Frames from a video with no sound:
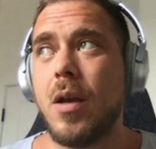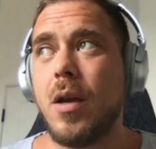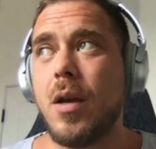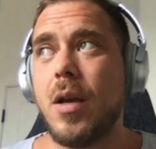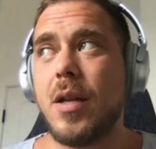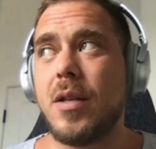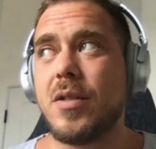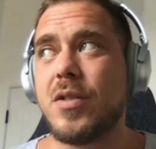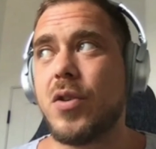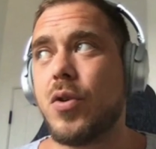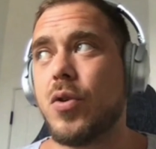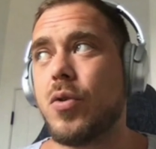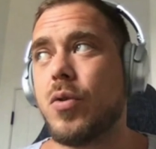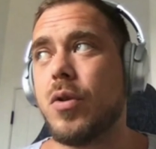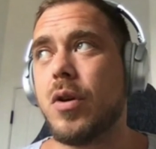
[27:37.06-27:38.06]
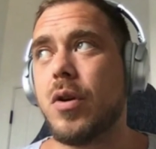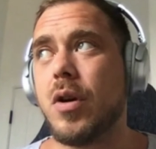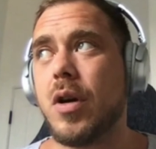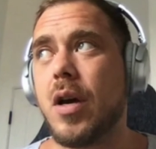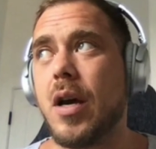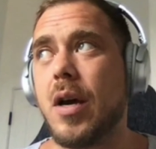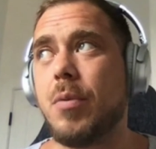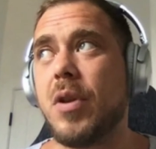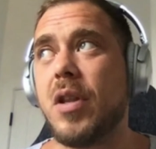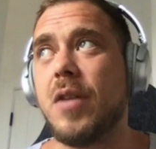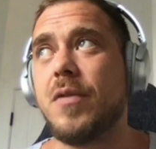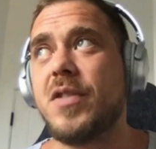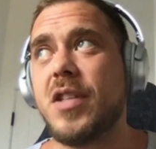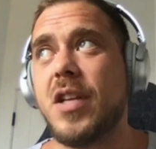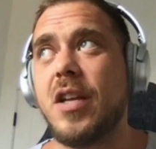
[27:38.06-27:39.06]
And so I would
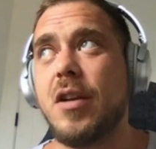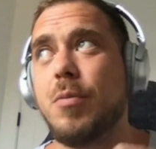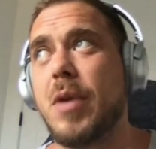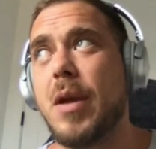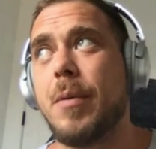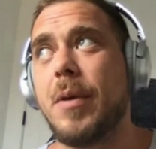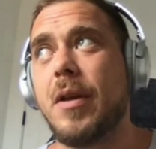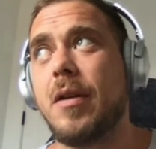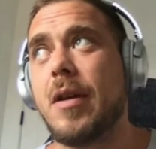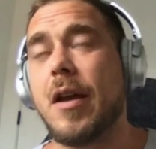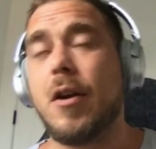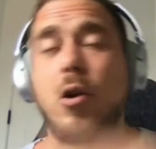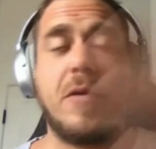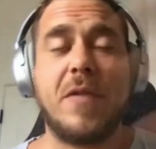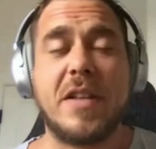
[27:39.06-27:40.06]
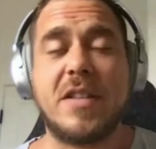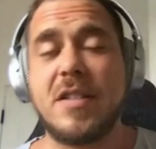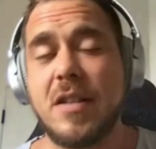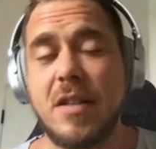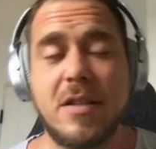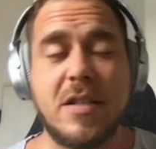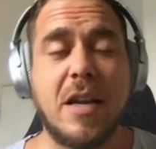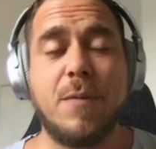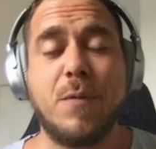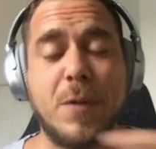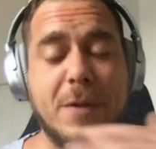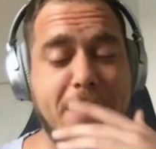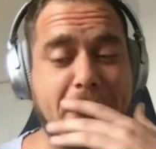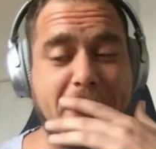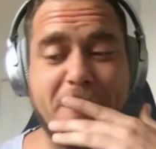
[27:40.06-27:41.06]
love to hear, maybe, I don't know if that's the time for
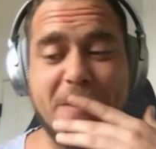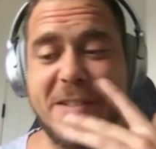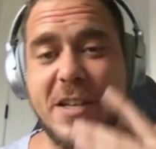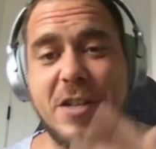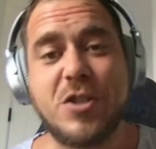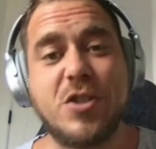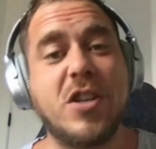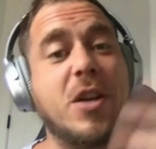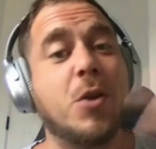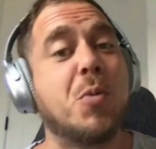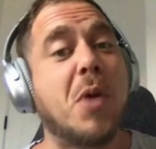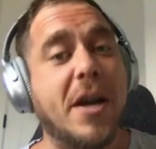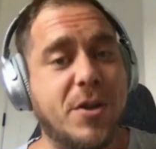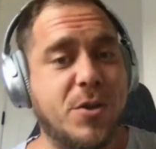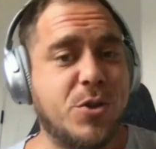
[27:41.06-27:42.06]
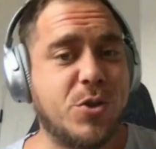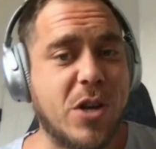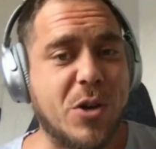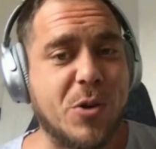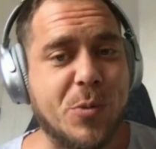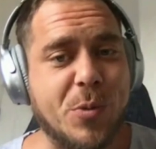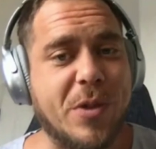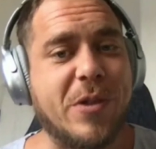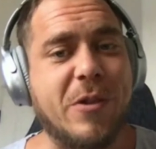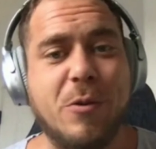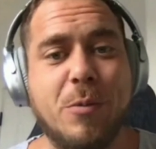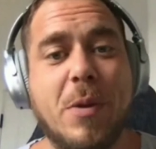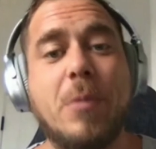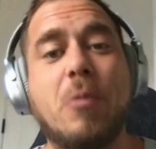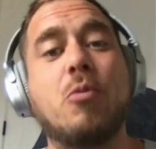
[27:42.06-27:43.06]
this conversation, to hear why you struggled with it, or
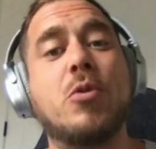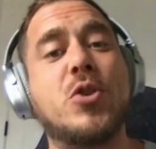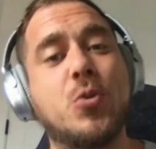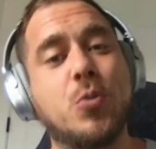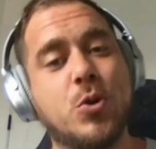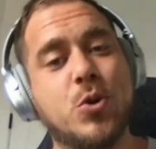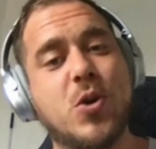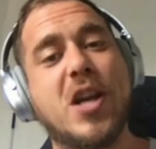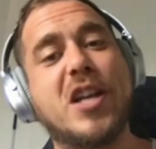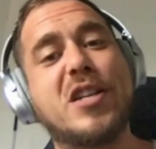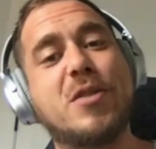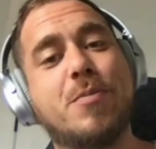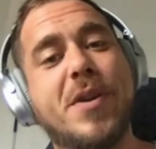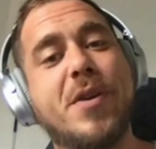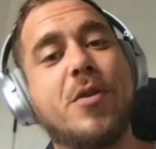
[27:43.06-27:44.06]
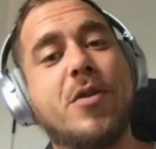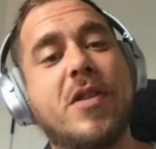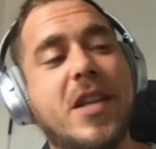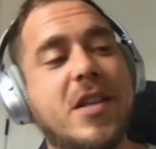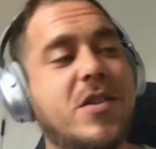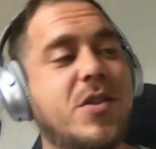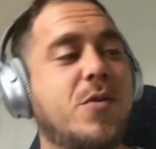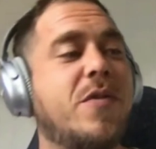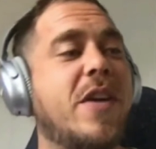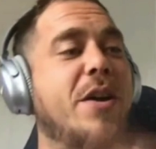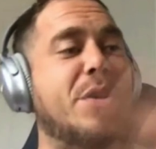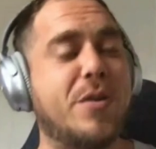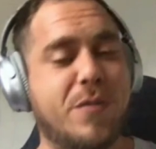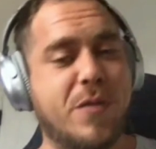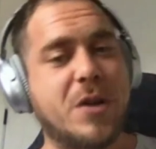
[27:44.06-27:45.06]
maybe what you were trying to build that you
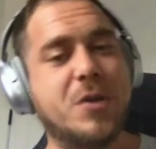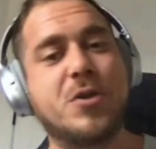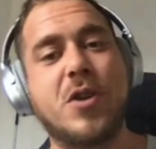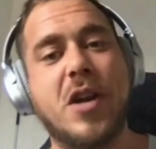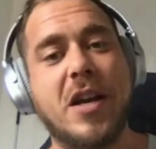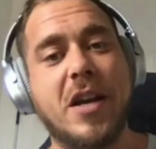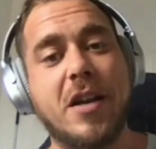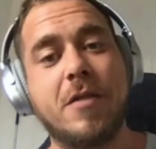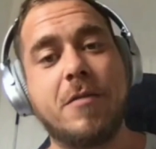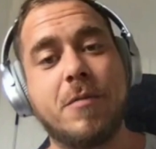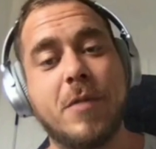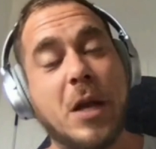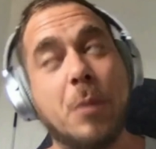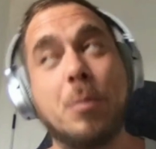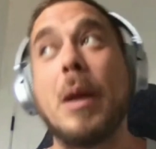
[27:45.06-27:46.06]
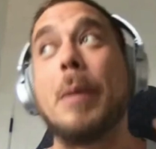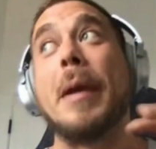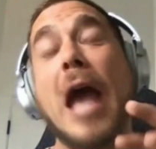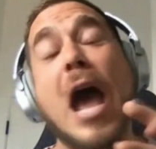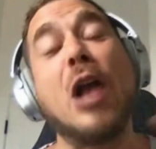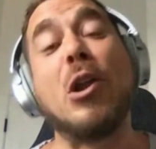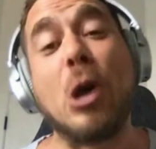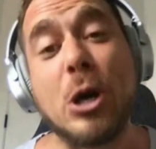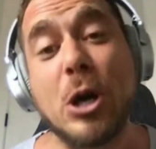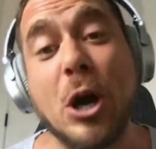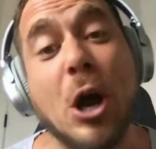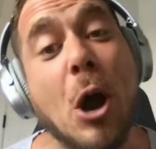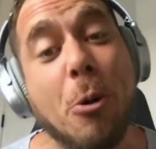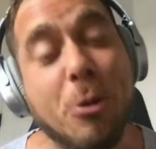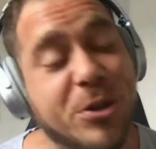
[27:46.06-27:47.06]
found it frustrating, and maybe how long
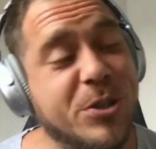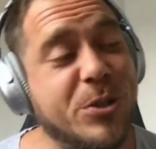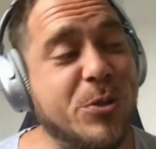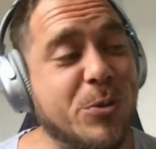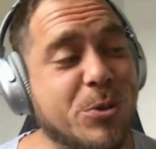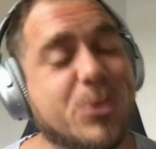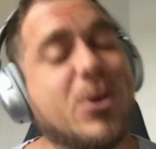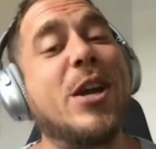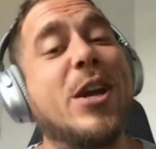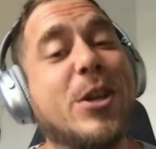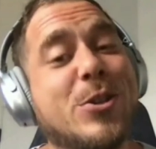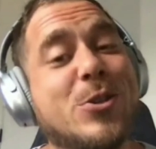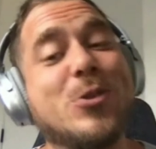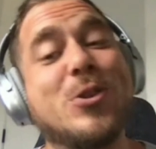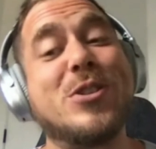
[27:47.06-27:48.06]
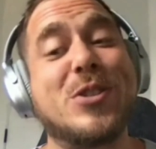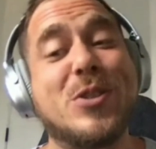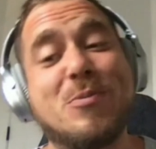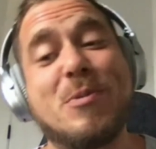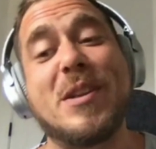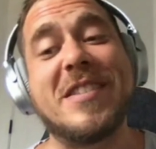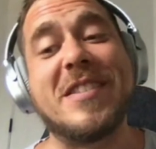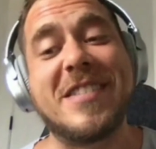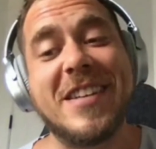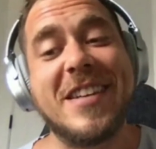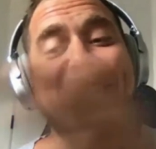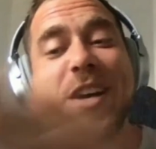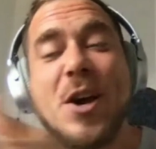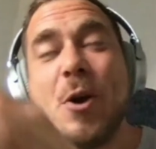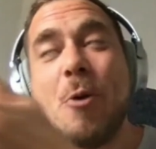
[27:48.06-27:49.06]
ago it was that you were trying it to, because it depends
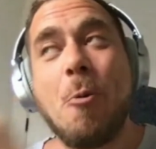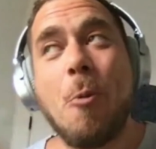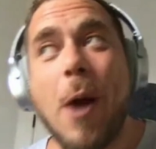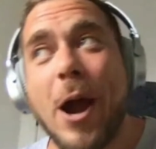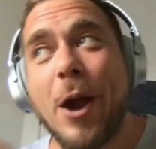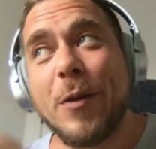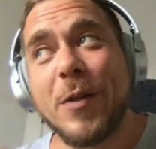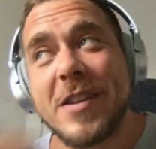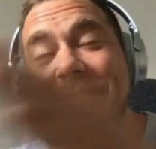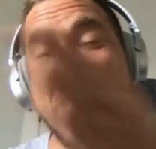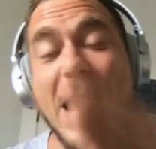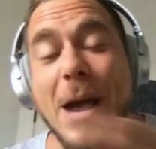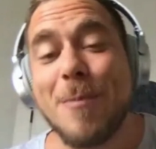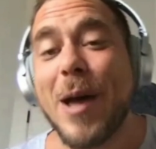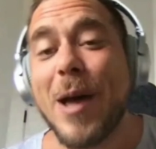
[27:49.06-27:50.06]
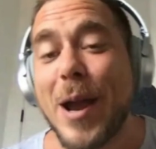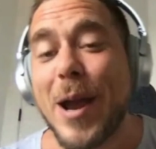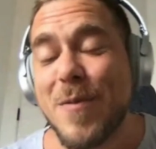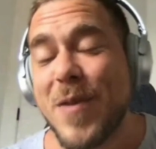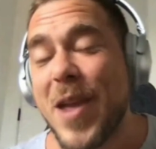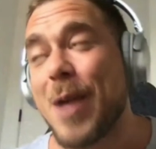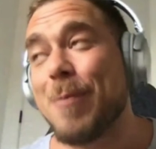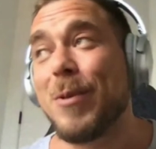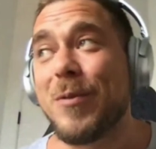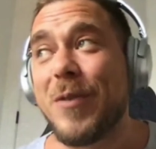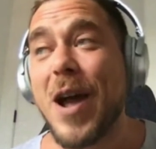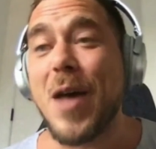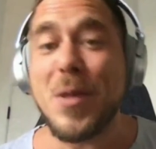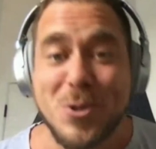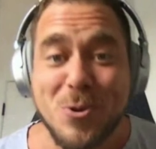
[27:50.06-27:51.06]
where in the timeline of
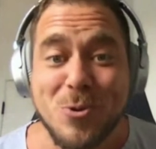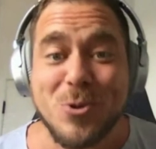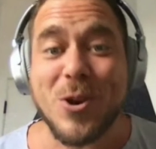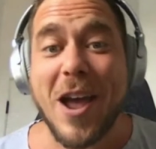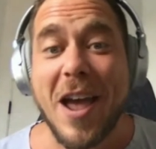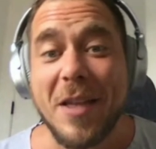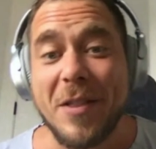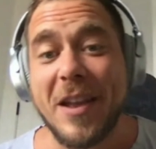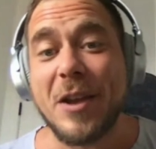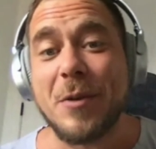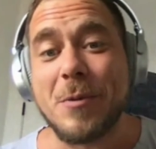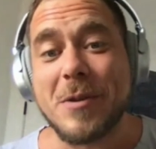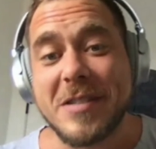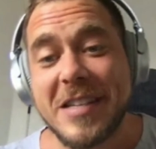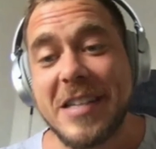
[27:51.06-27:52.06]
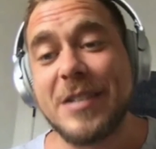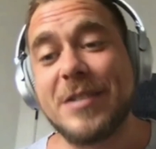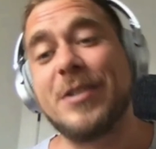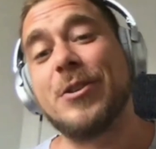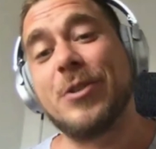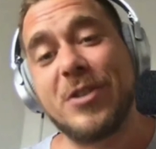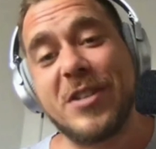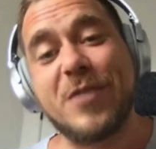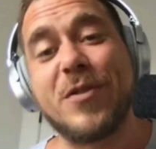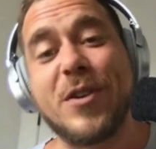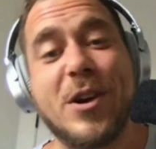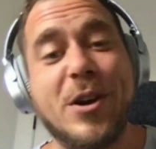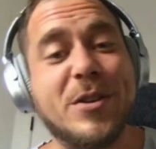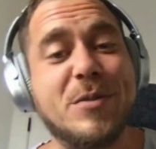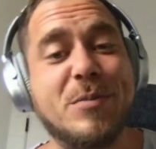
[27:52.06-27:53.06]
Amplify that you tried that it was easier or
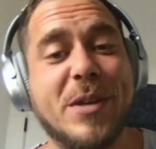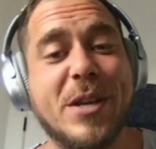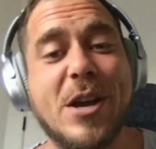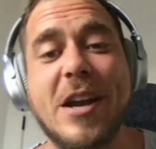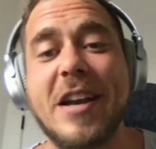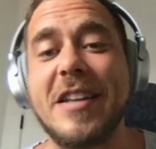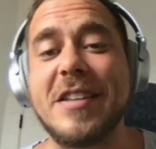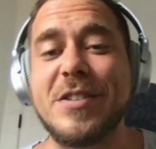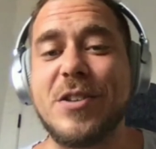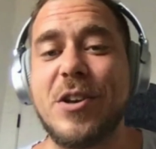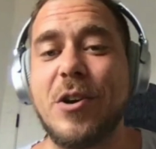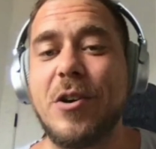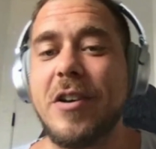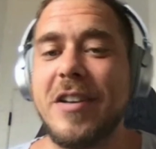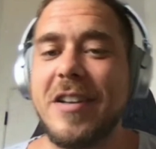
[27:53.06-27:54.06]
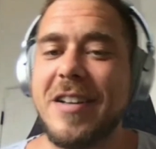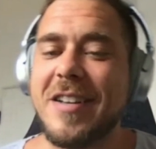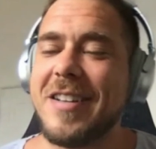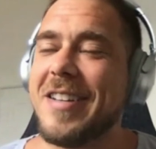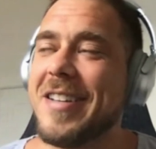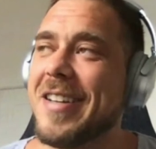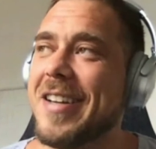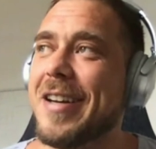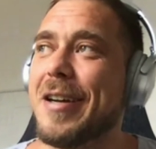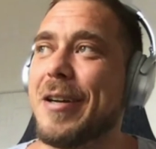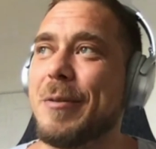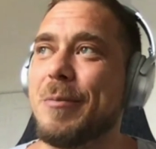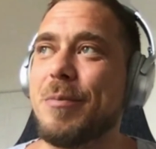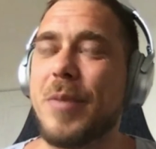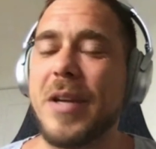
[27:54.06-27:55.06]
difficult, to be honest. So,
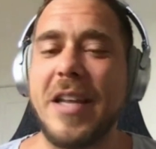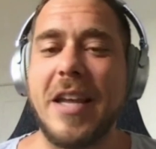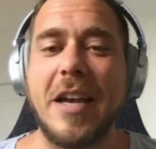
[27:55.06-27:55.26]
but yeah.